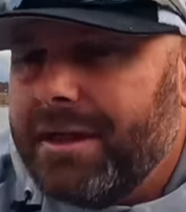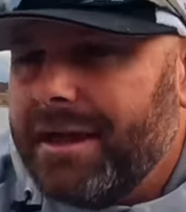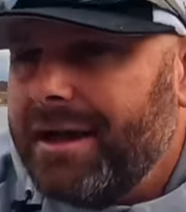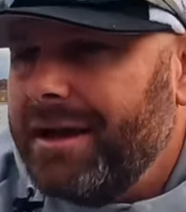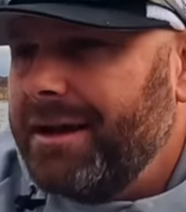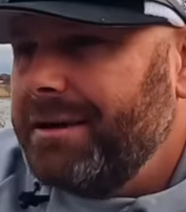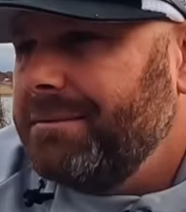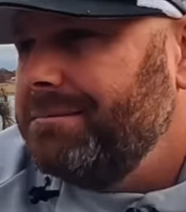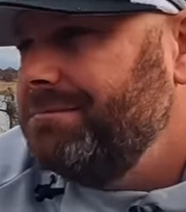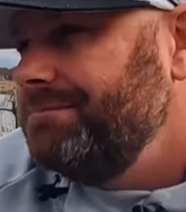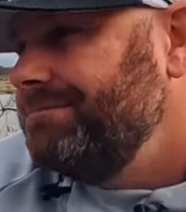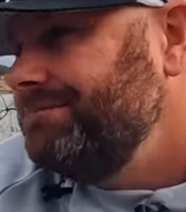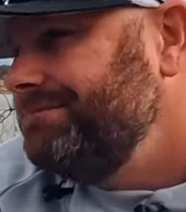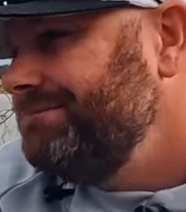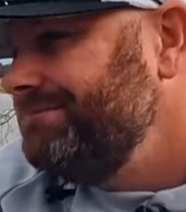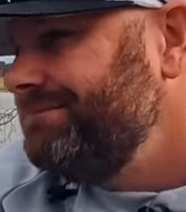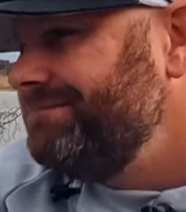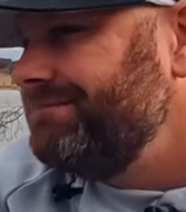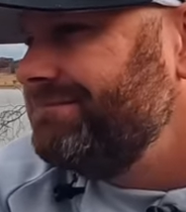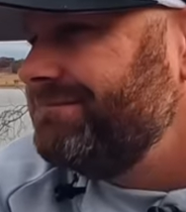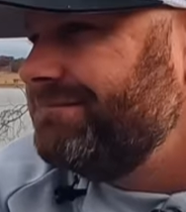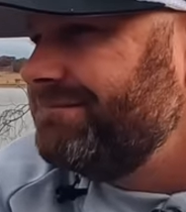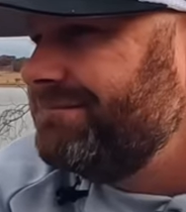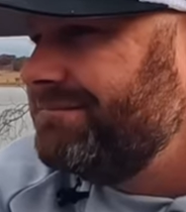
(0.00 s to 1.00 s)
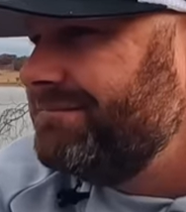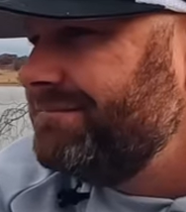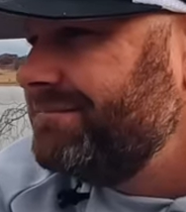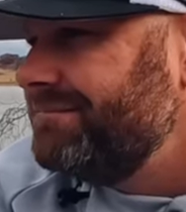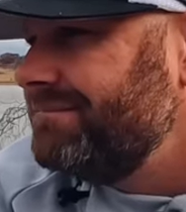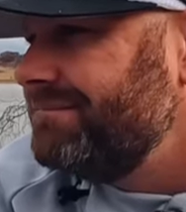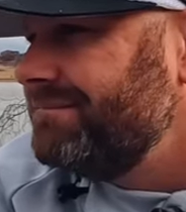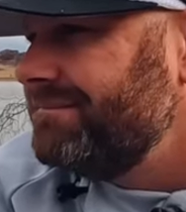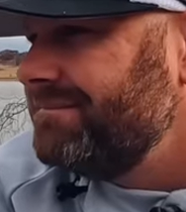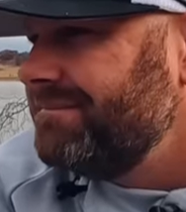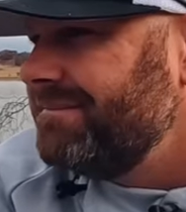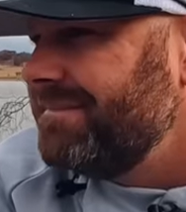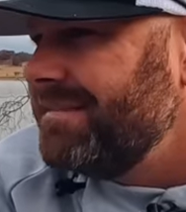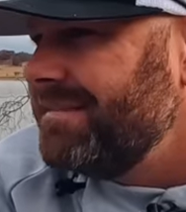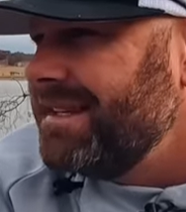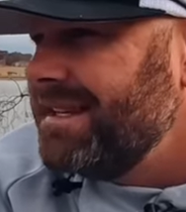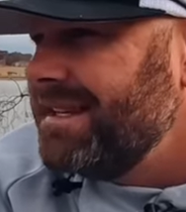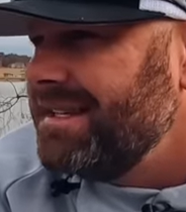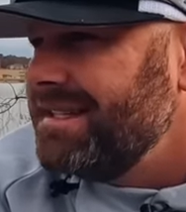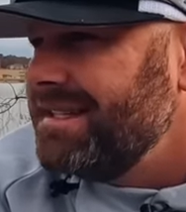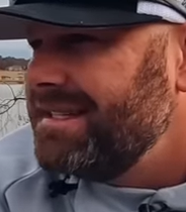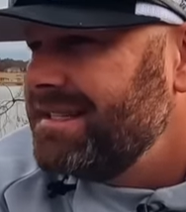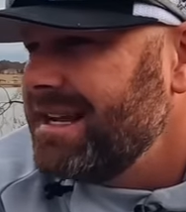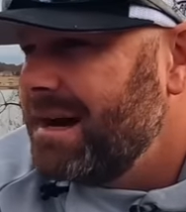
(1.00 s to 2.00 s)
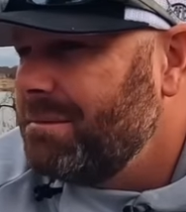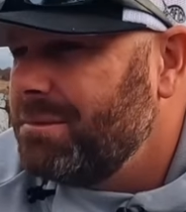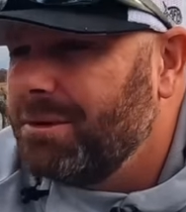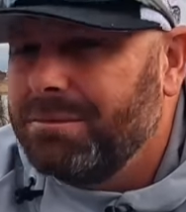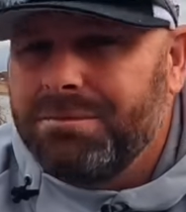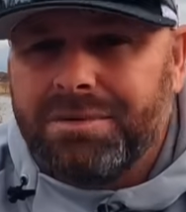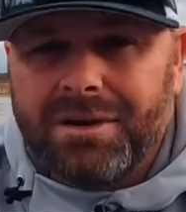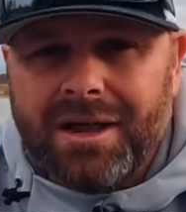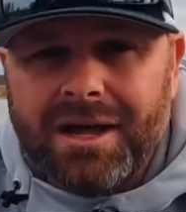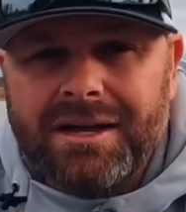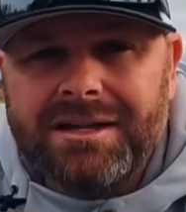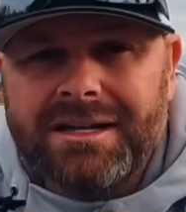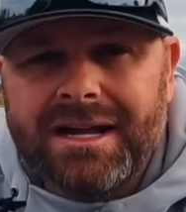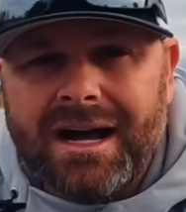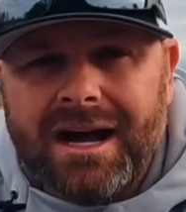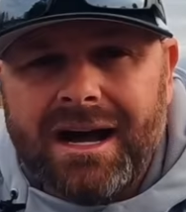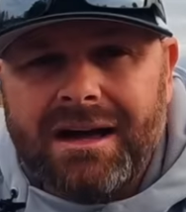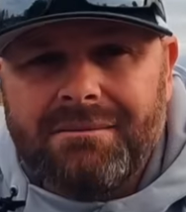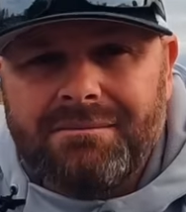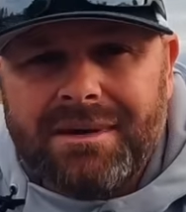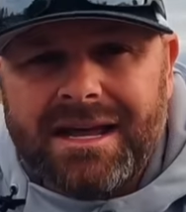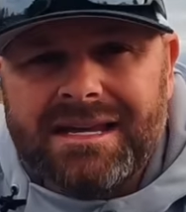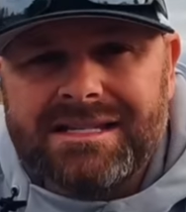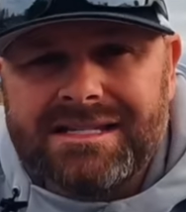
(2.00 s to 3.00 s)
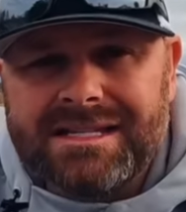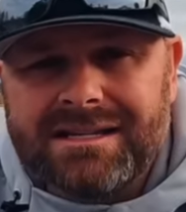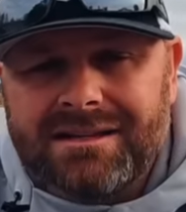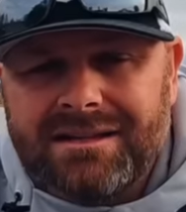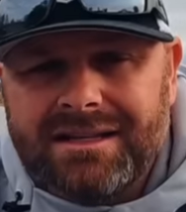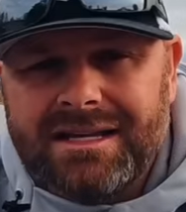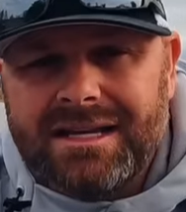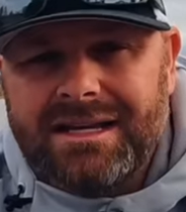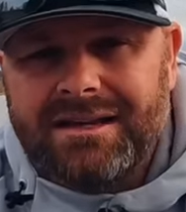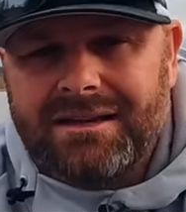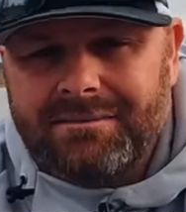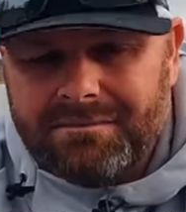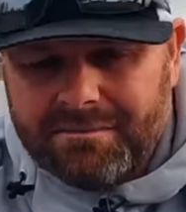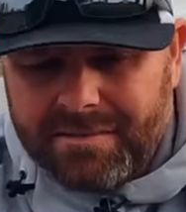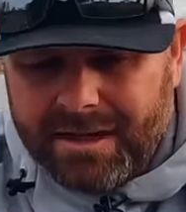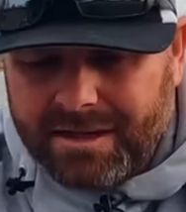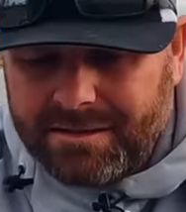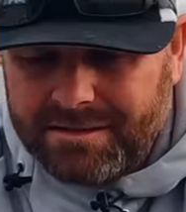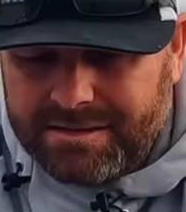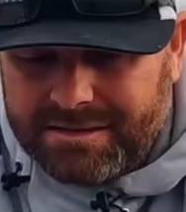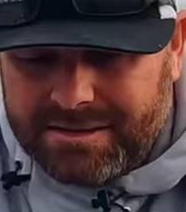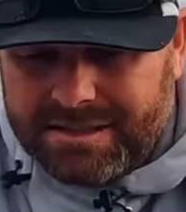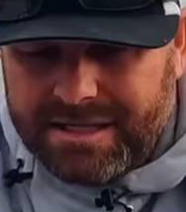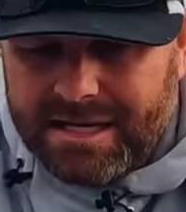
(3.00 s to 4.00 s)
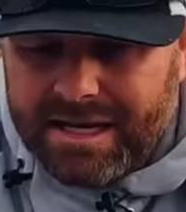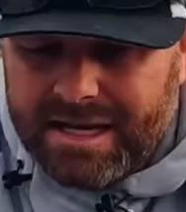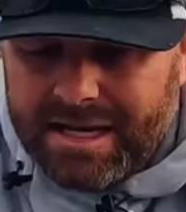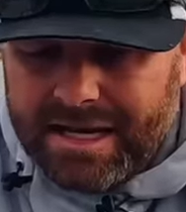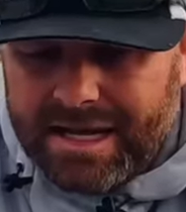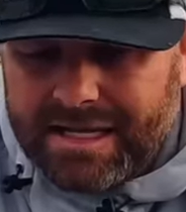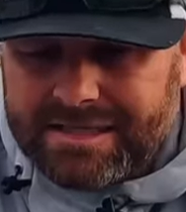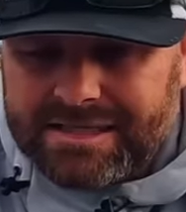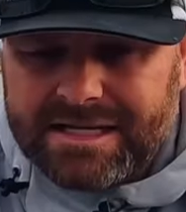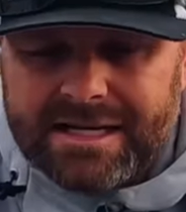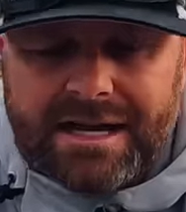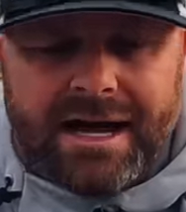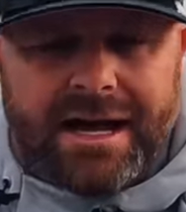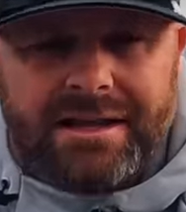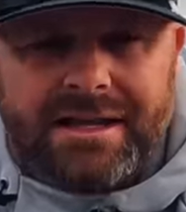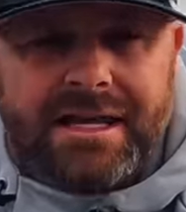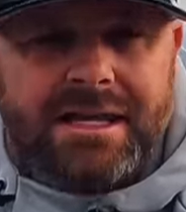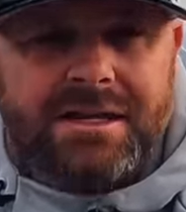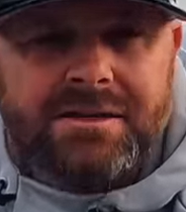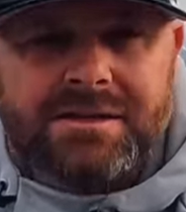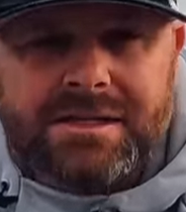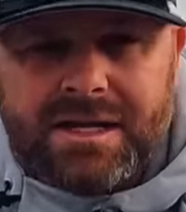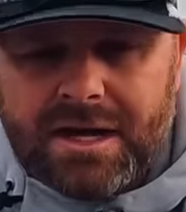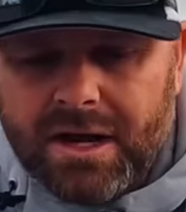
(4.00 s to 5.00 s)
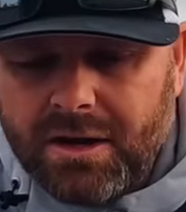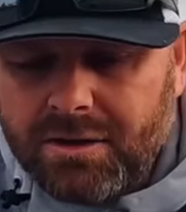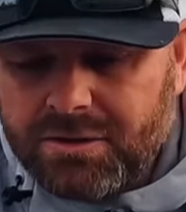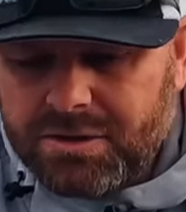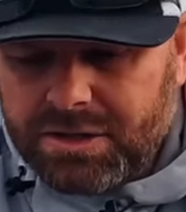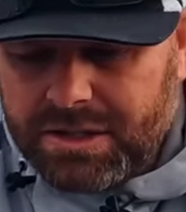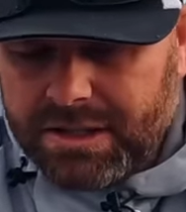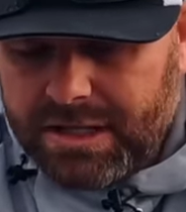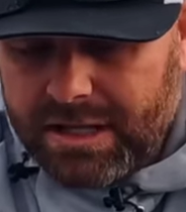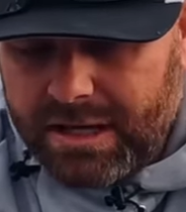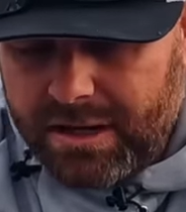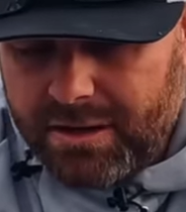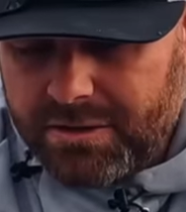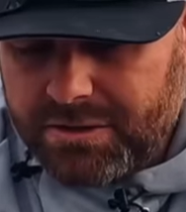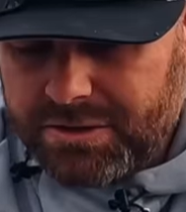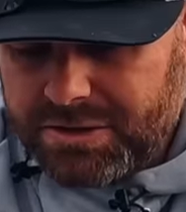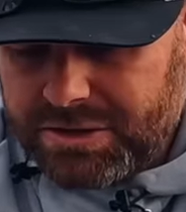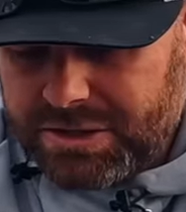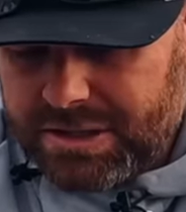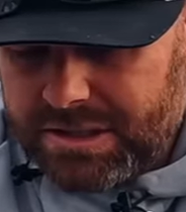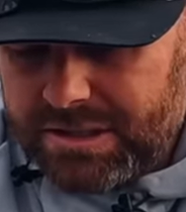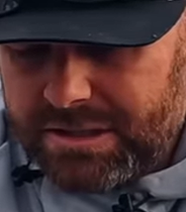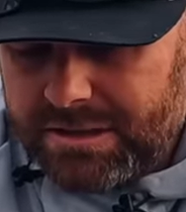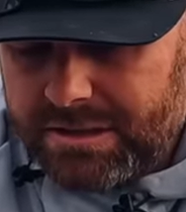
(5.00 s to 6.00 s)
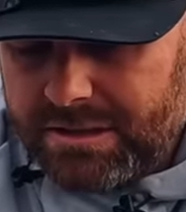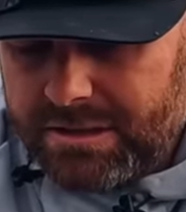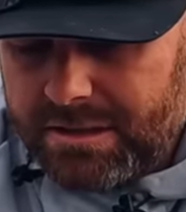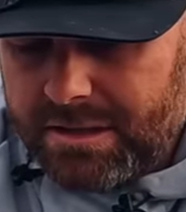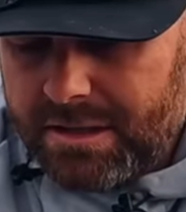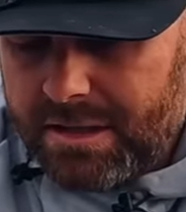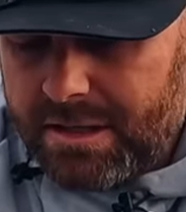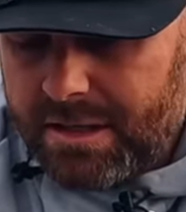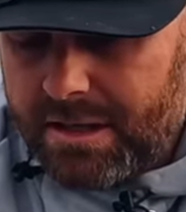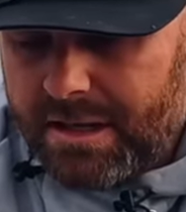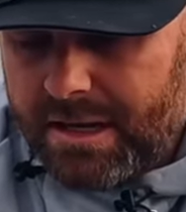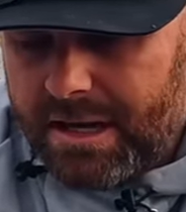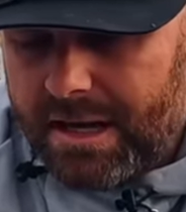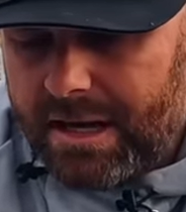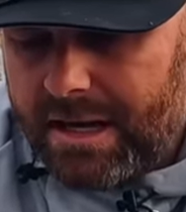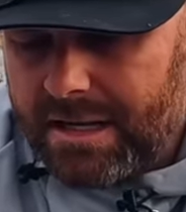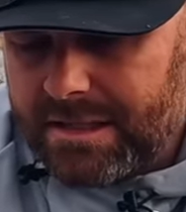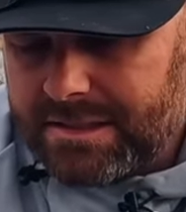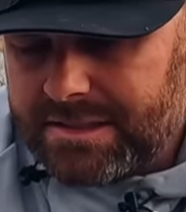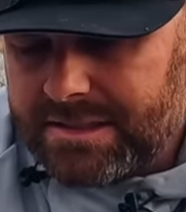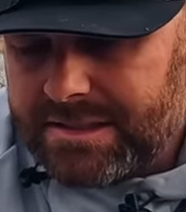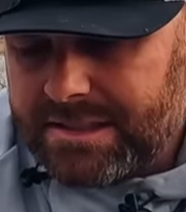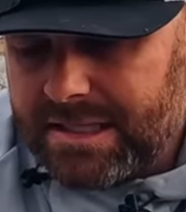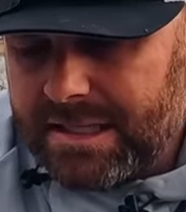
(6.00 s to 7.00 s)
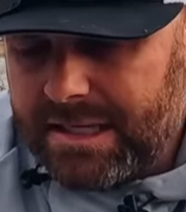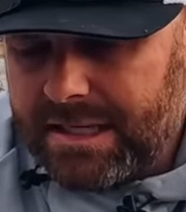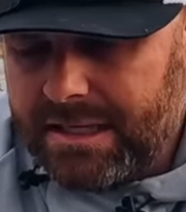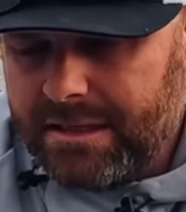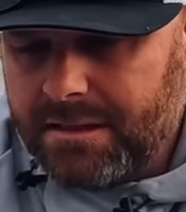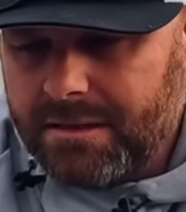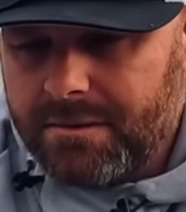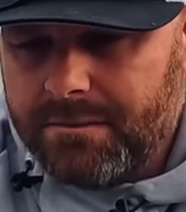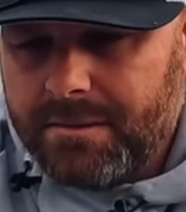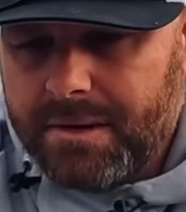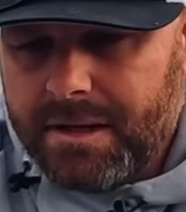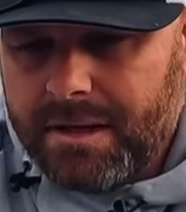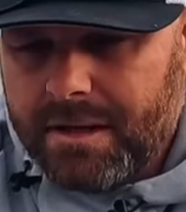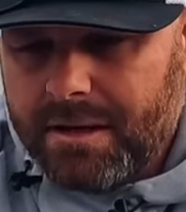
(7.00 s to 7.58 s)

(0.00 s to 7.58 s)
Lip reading: the double blood knot, basically. It's a knot they use in the ocean scene.